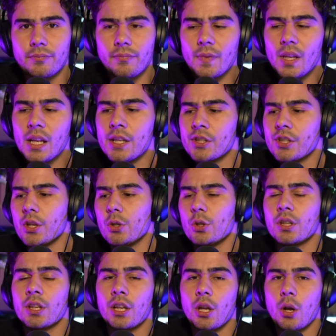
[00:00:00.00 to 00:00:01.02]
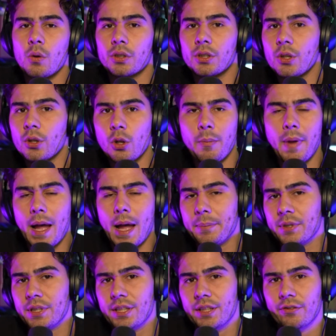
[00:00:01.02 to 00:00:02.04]
And so you can go on Google
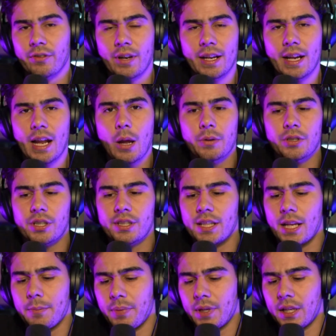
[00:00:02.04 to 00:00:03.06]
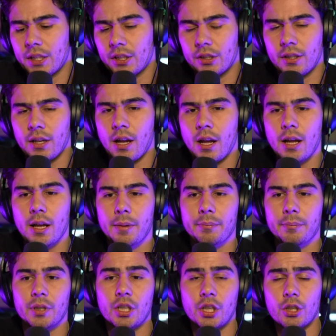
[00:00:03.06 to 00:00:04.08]
Maps right now and just type in
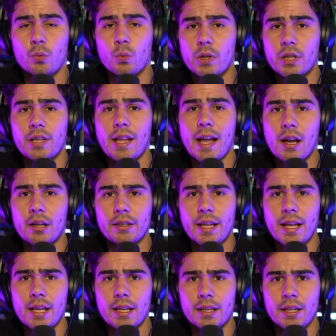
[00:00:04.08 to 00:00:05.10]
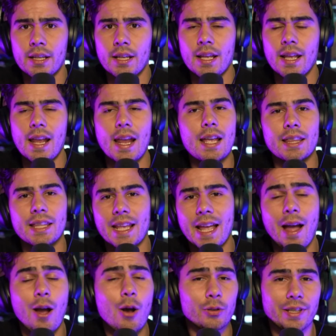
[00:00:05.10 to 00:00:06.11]
Goodwill outlet. And the
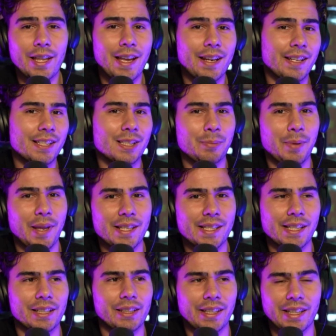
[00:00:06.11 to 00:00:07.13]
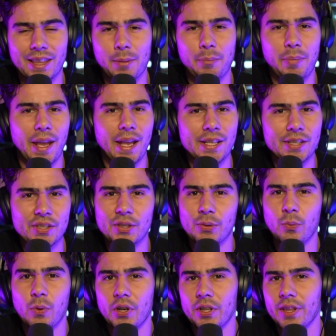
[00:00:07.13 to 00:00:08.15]
outlet is basically the bins
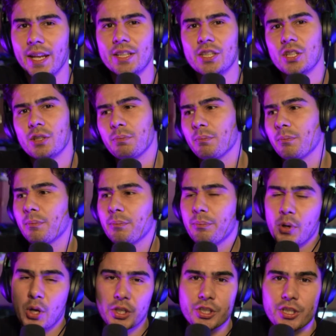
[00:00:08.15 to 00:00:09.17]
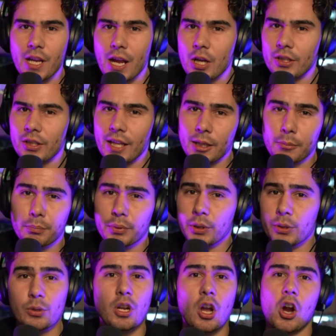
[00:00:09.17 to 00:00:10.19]
where they just push out like
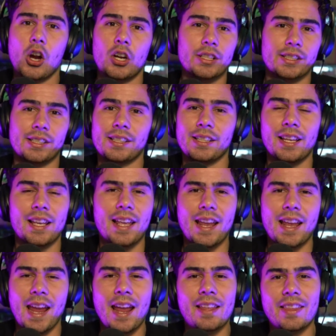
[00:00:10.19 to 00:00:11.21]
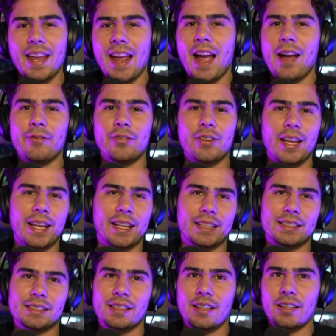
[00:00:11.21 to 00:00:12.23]
blue carts, and they have like
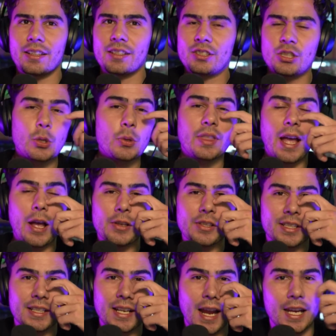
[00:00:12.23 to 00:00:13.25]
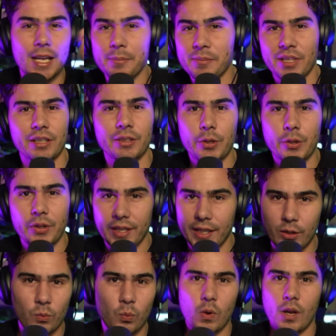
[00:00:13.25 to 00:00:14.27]
2,000 items of clothing
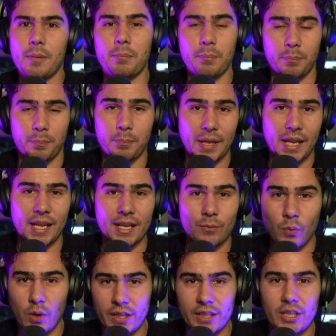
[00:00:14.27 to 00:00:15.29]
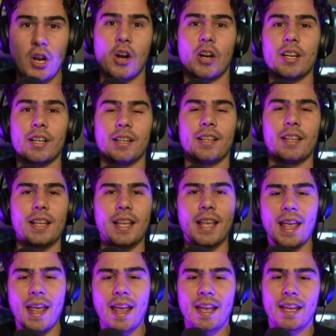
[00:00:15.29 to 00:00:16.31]
in one bin, one cart.
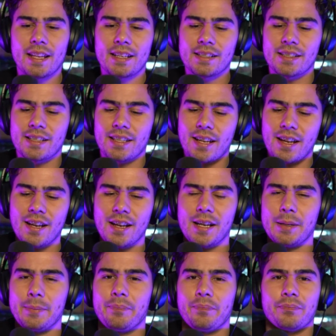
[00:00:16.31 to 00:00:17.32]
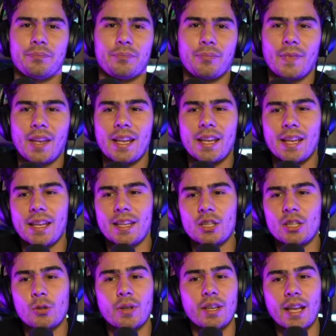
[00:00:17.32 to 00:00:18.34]
And
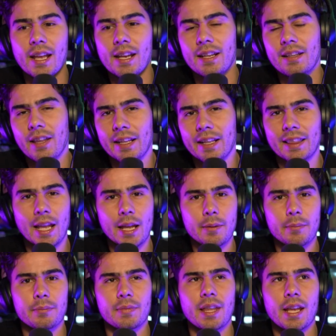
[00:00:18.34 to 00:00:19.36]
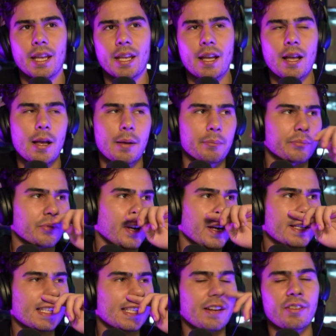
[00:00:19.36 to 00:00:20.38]
you get like they
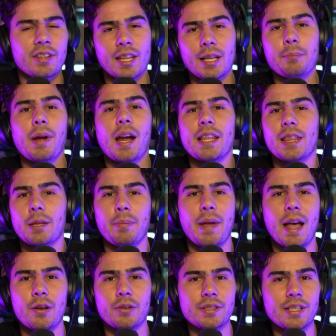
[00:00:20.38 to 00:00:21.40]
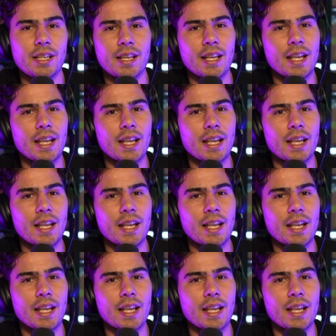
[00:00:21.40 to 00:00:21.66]
price everything by the pound.